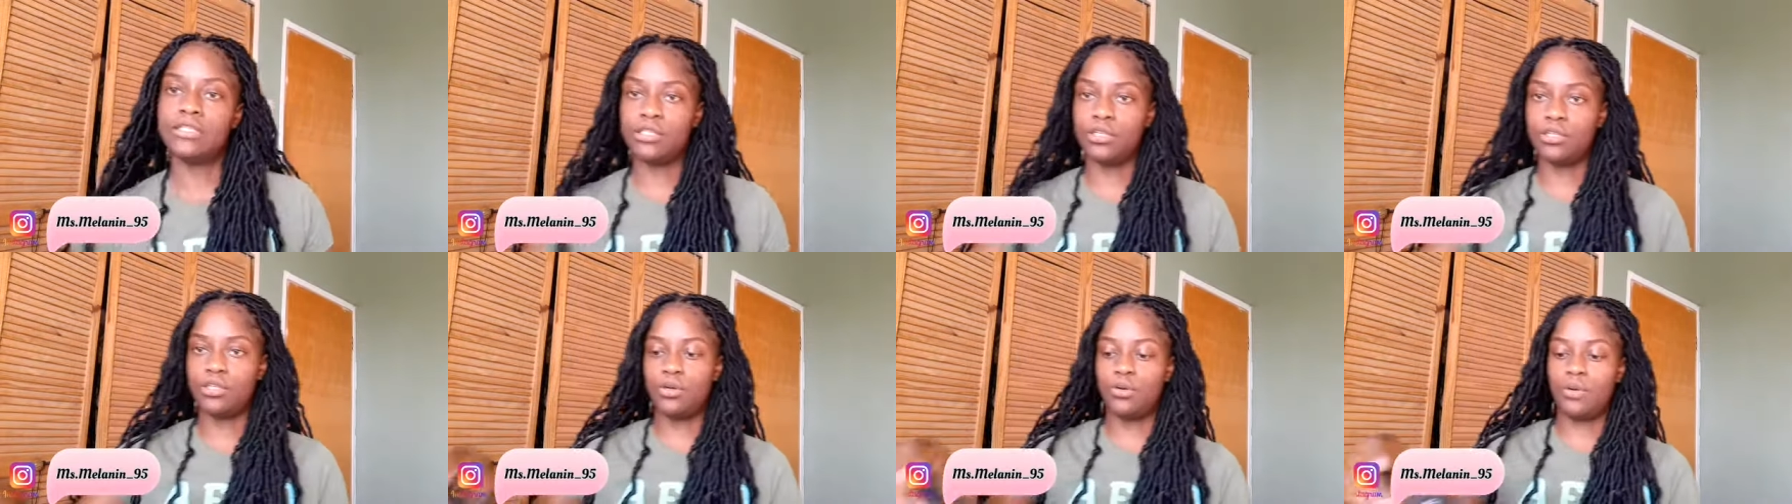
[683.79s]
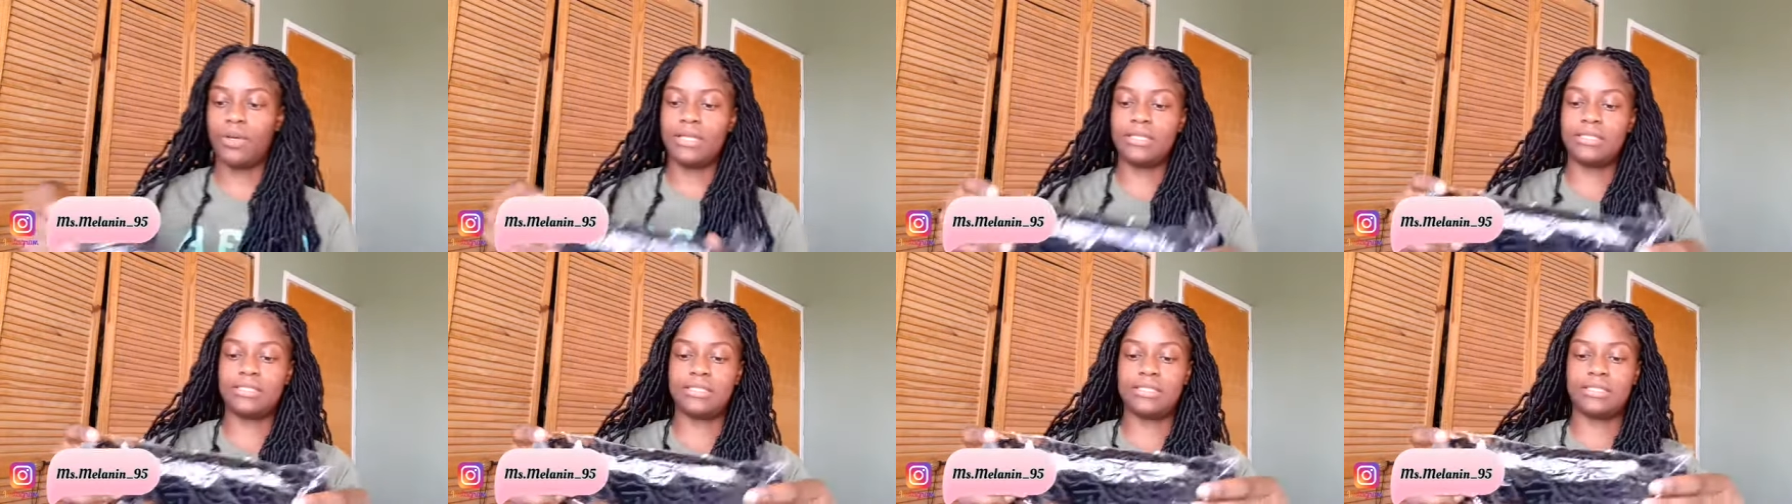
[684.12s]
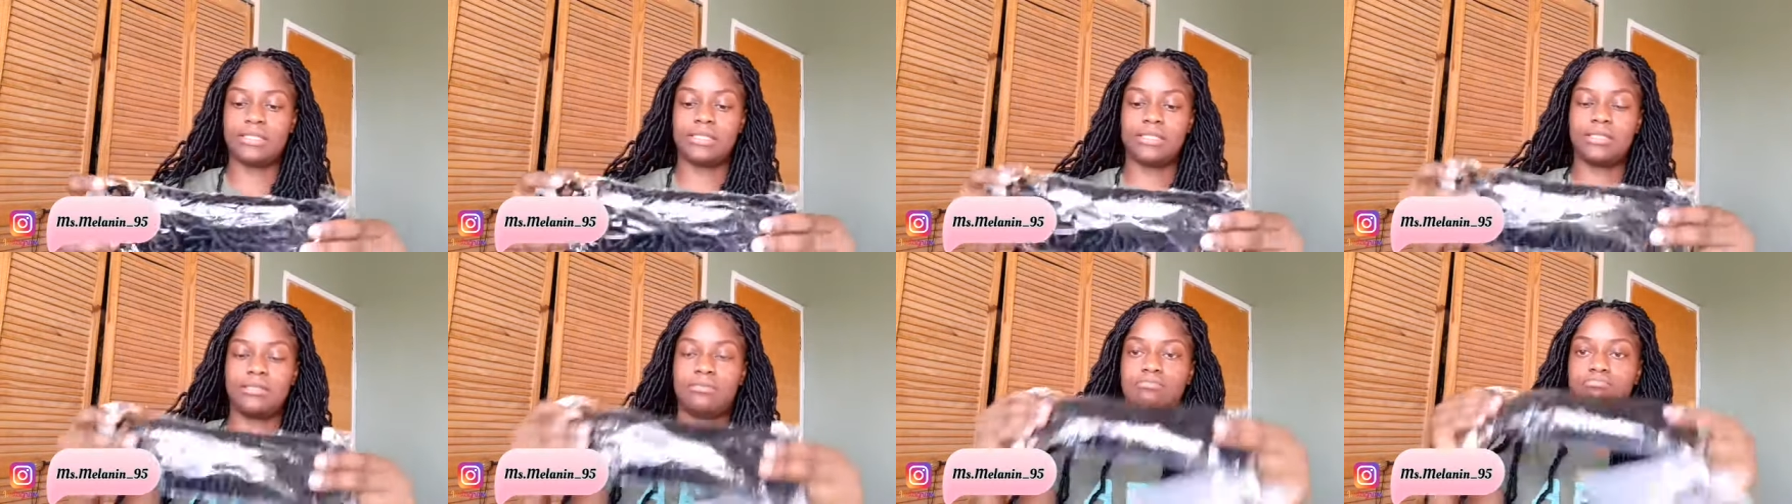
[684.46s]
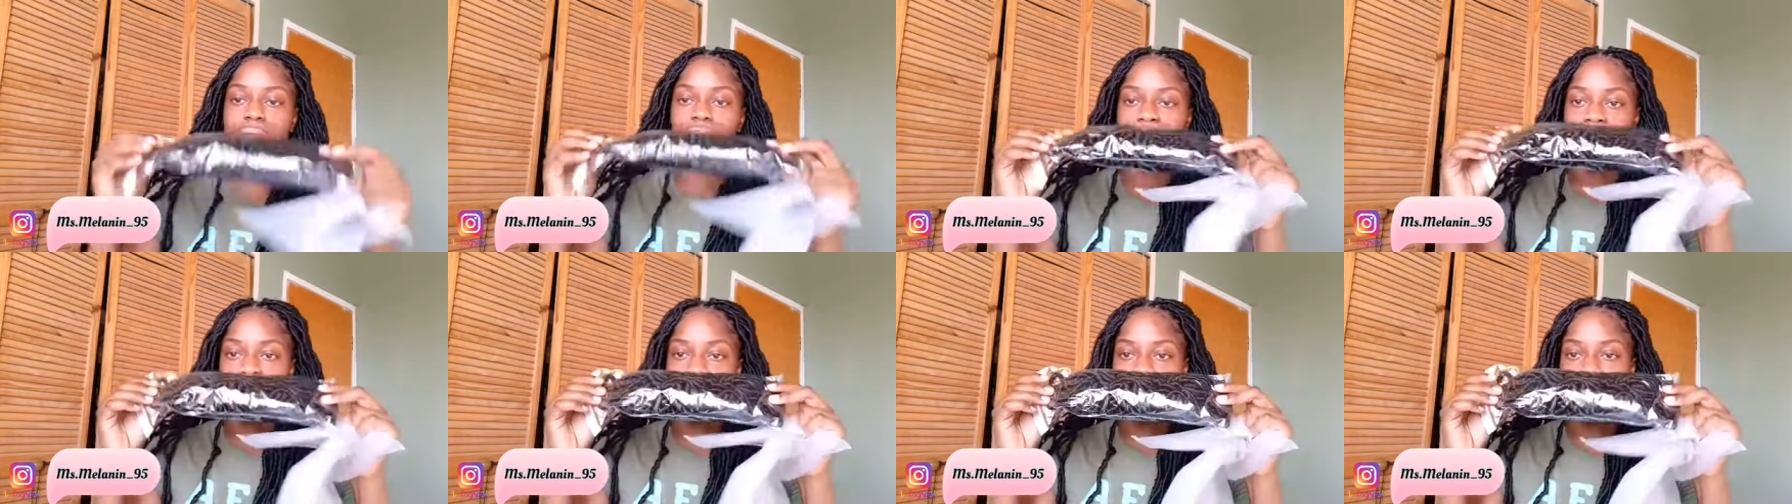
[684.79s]
to do it.
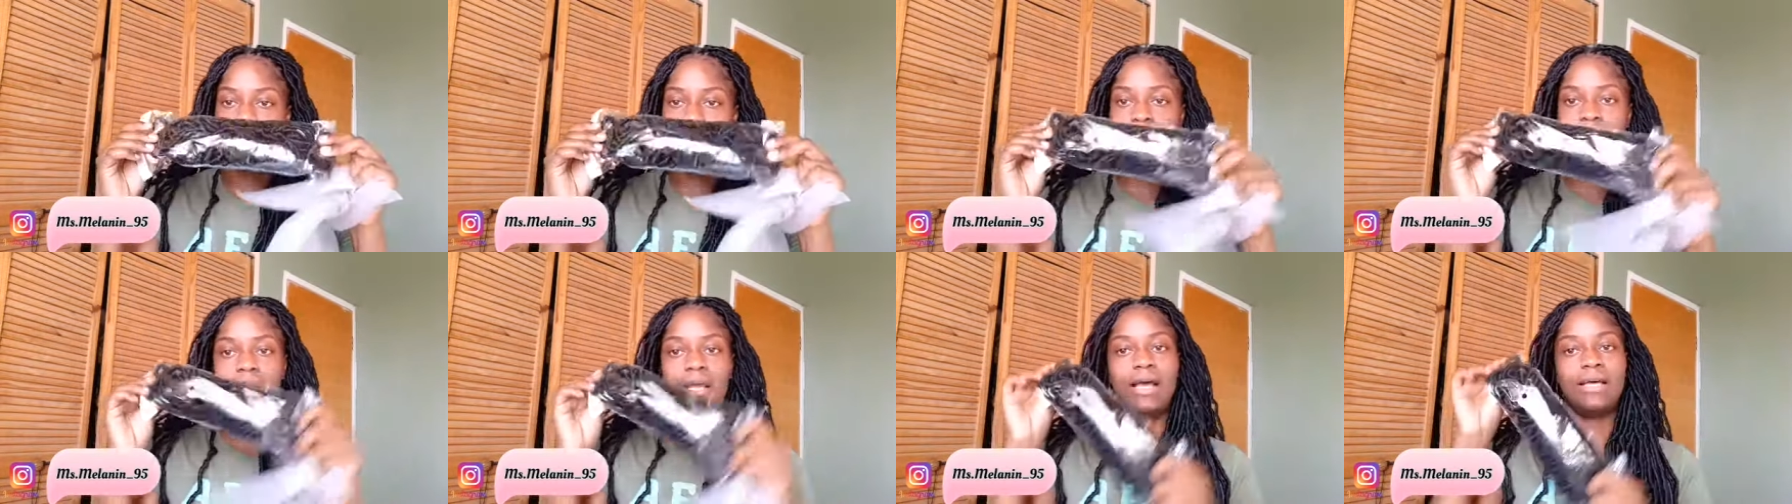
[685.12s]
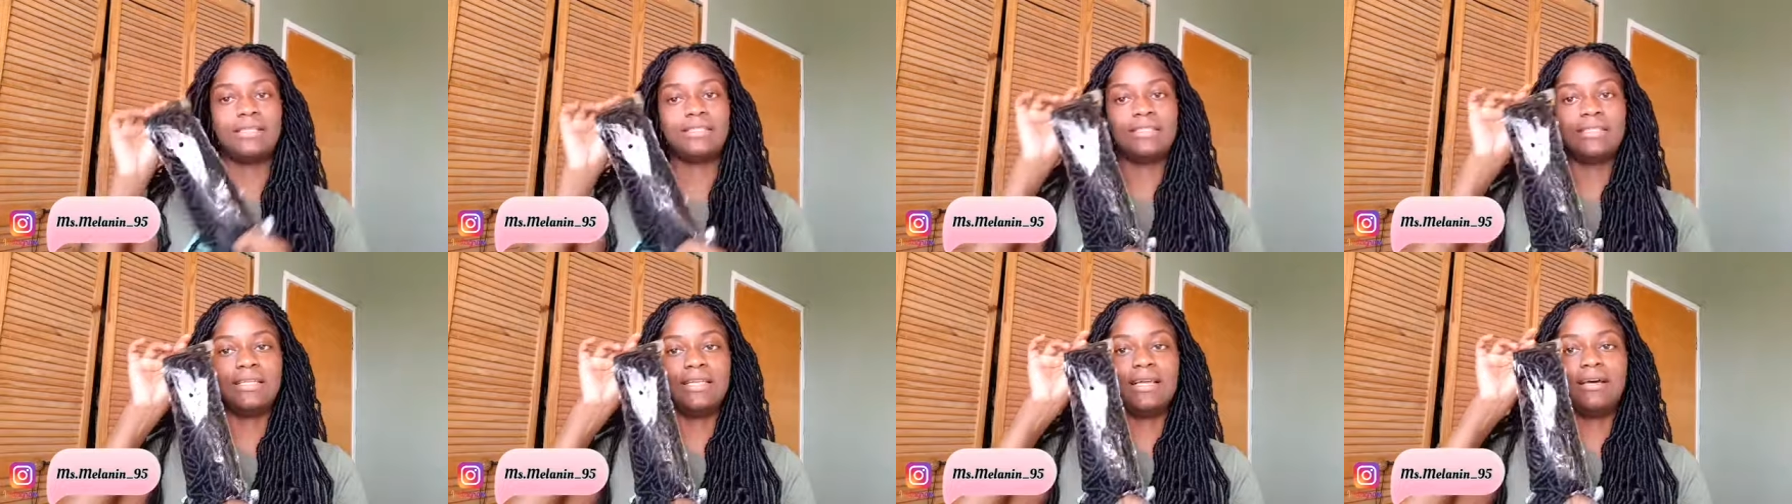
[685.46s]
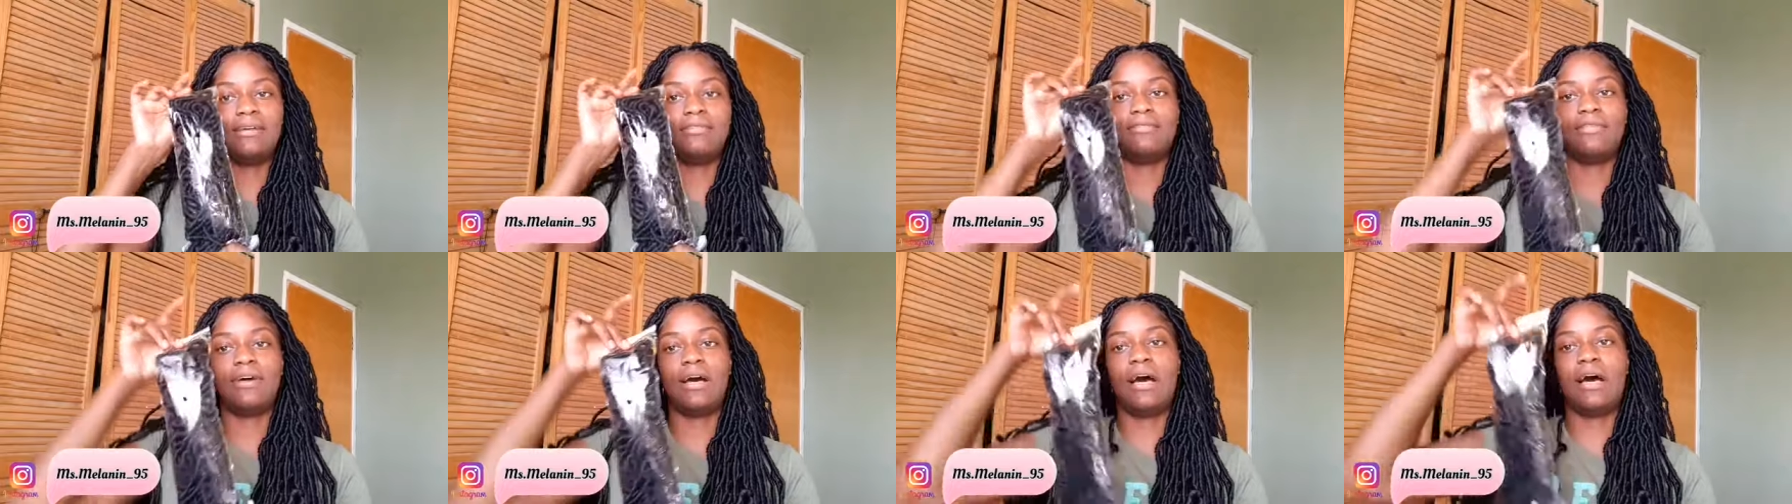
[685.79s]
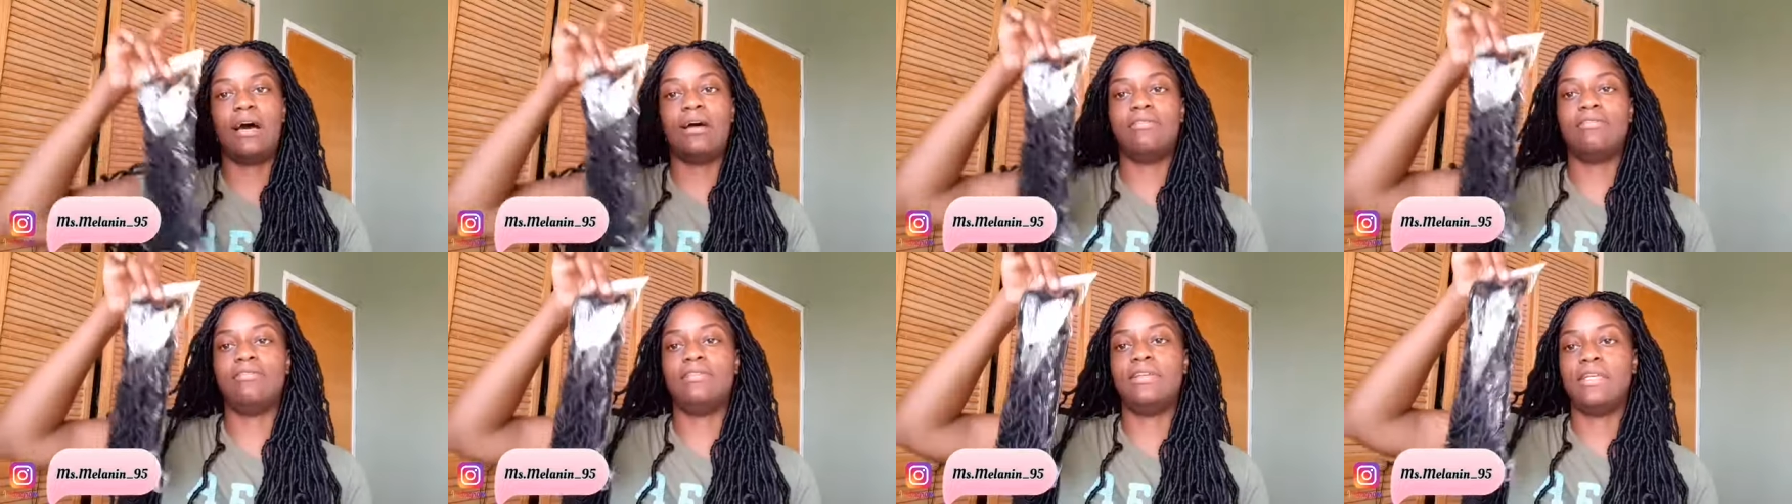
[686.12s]
I still have
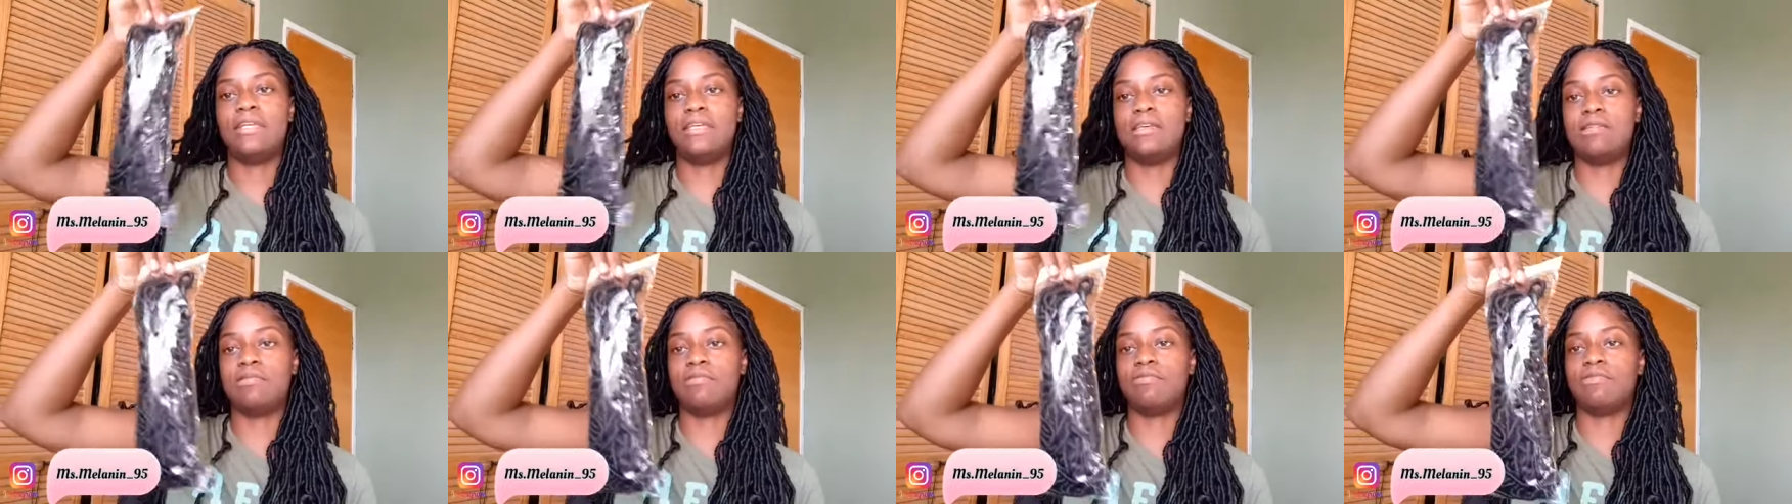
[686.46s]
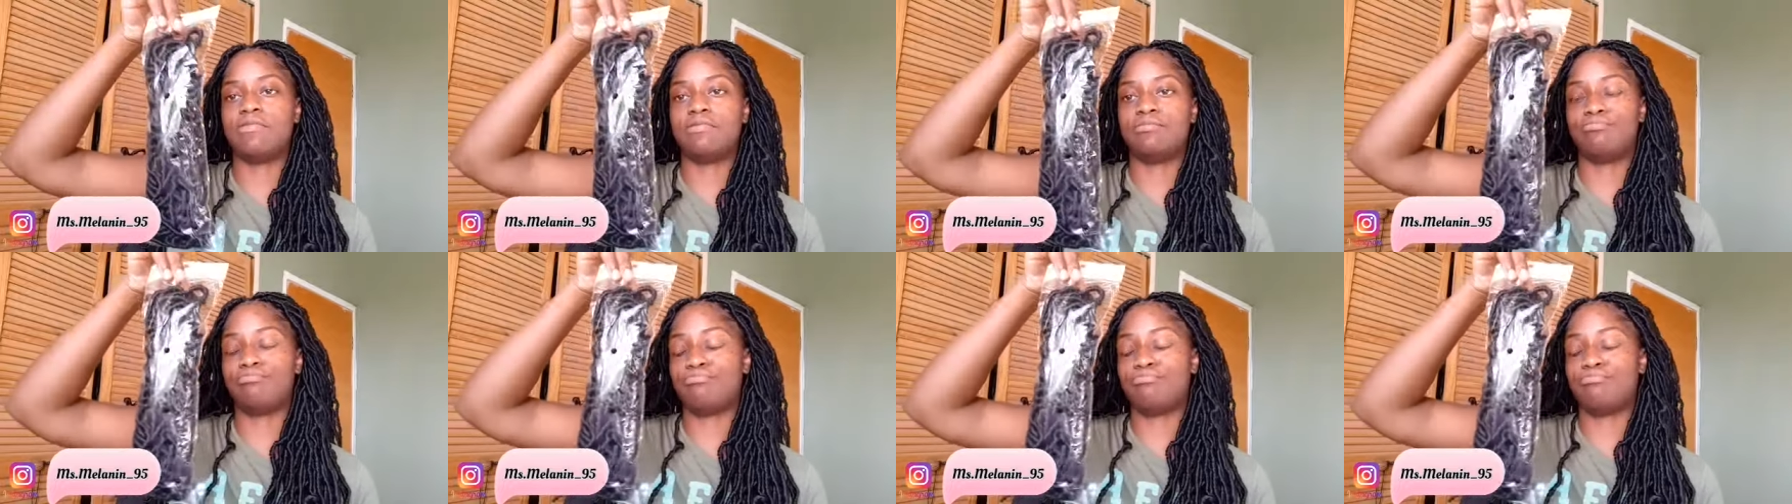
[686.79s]
half leave.